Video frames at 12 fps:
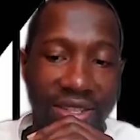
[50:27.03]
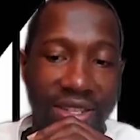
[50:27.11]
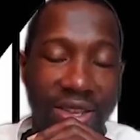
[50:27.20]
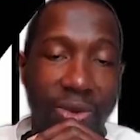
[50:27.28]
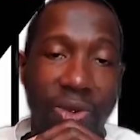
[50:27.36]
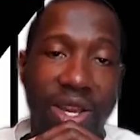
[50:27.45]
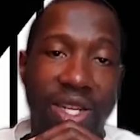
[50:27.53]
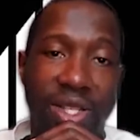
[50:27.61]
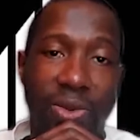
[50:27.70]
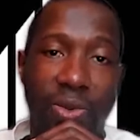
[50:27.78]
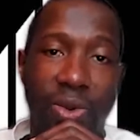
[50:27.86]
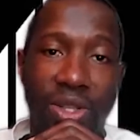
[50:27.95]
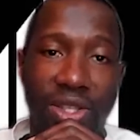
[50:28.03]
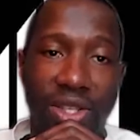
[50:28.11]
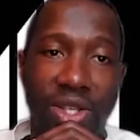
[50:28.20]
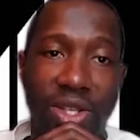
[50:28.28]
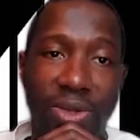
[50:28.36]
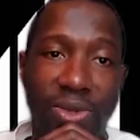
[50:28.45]
and we actually want to
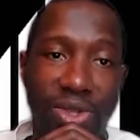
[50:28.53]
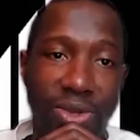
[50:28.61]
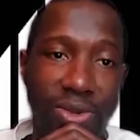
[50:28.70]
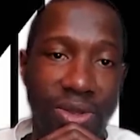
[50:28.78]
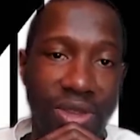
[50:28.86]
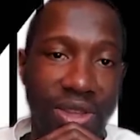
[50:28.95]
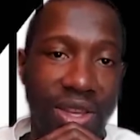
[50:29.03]
do truth,